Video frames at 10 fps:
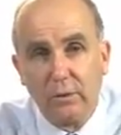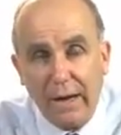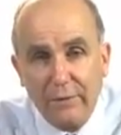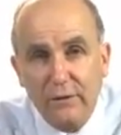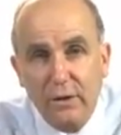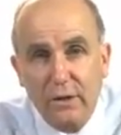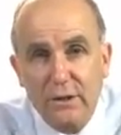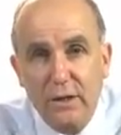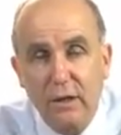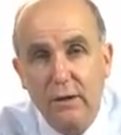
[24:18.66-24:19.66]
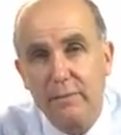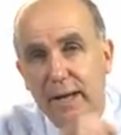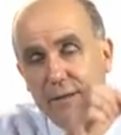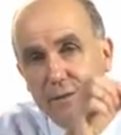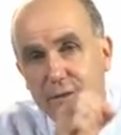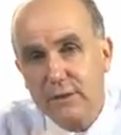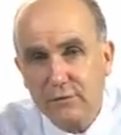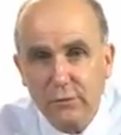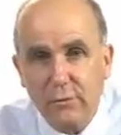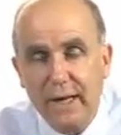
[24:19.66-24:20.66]
graph that I showed about the
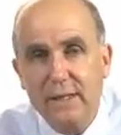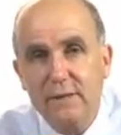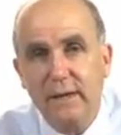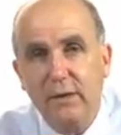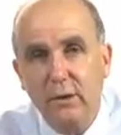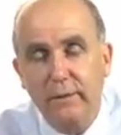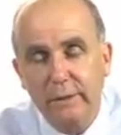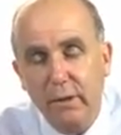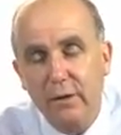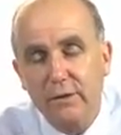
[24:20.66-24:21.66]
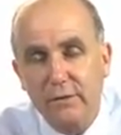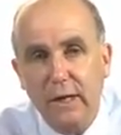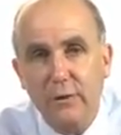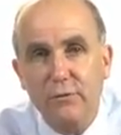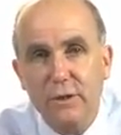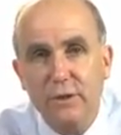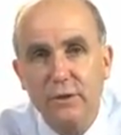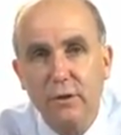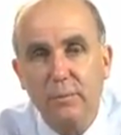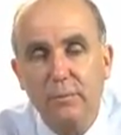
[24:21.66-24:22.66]
different rates of economic growth of countries in
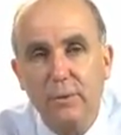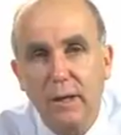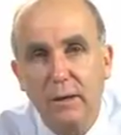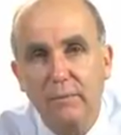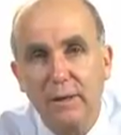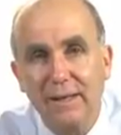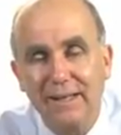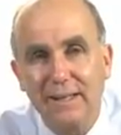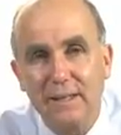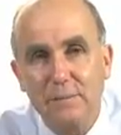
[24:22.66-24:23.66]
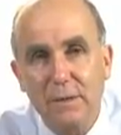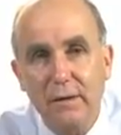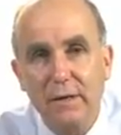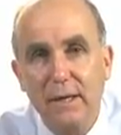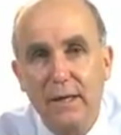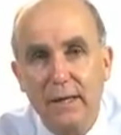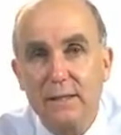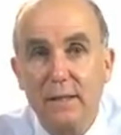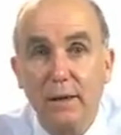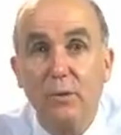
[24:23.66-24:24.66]
Europe in this period,
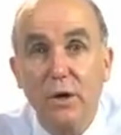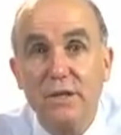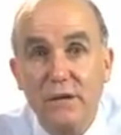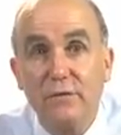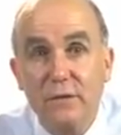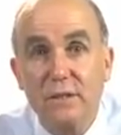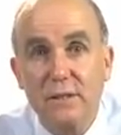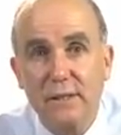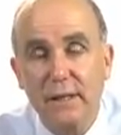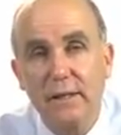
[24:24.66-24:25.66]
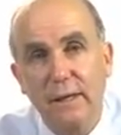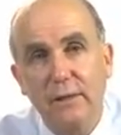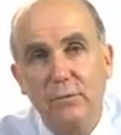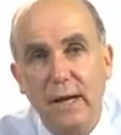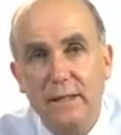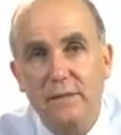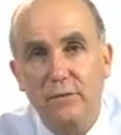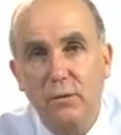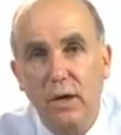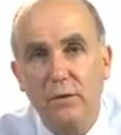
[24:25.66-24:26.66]
is that there were differences in rates
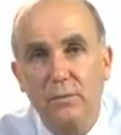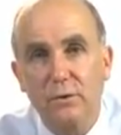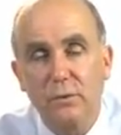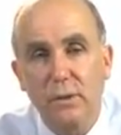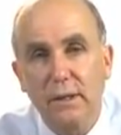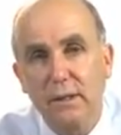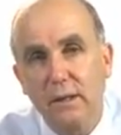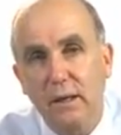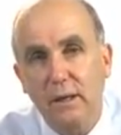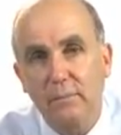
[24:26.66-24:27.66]
of growth between